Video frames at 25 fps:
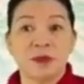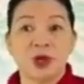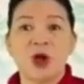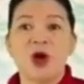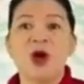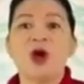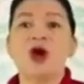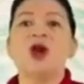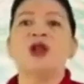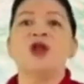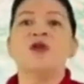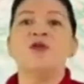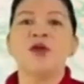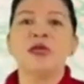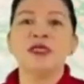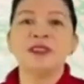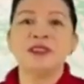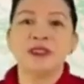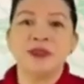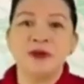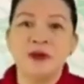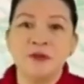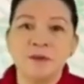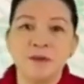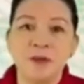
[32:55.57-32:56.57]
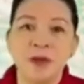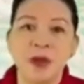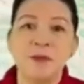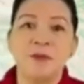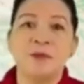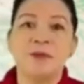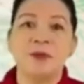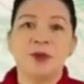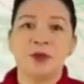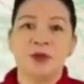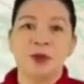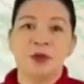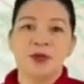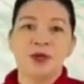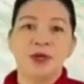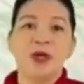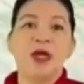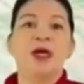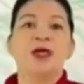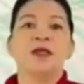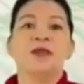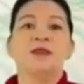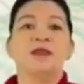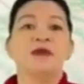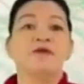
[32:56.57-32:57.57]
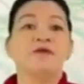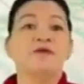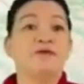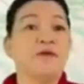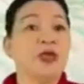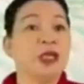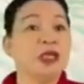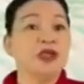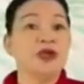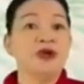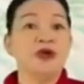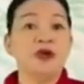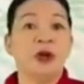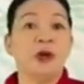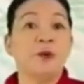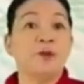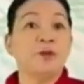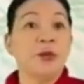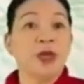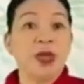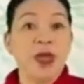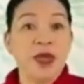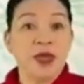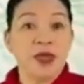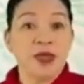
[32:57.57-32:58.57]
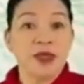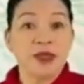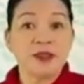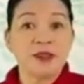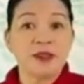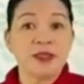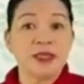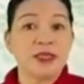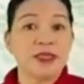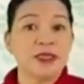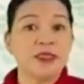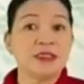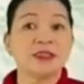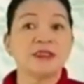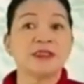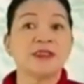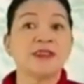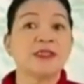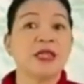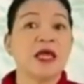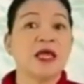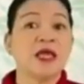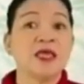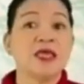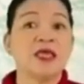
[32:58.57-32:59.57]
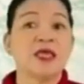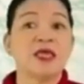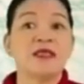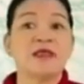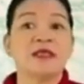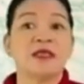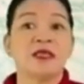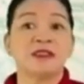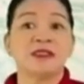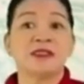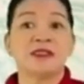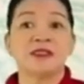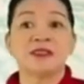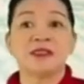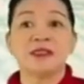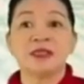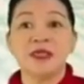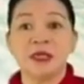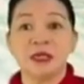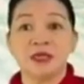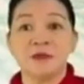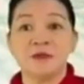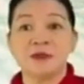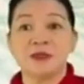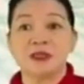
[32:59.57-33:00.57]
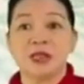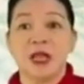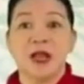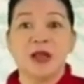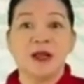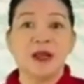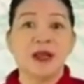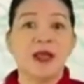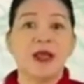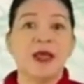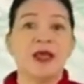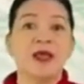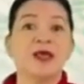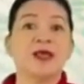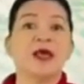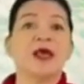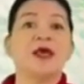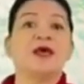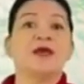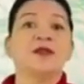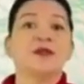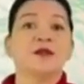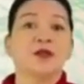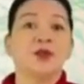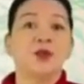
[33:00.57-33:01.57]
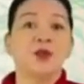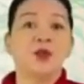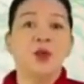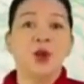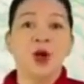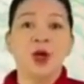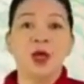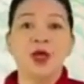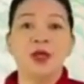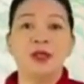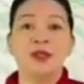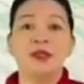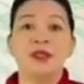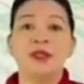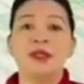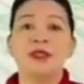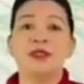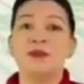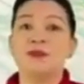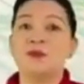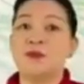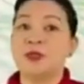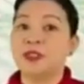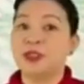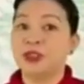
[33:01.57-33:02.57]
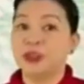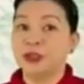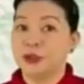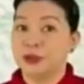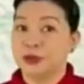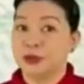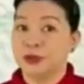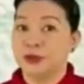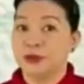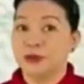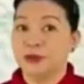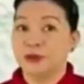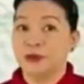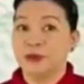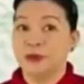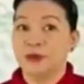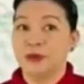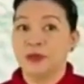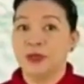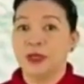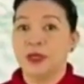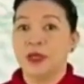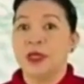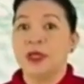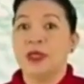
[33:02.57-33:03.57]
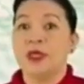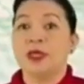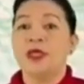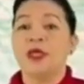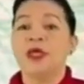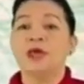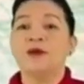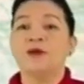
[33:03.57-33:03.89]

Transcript: Always remember the figure of 8 is tying the strips like the one in the picture. If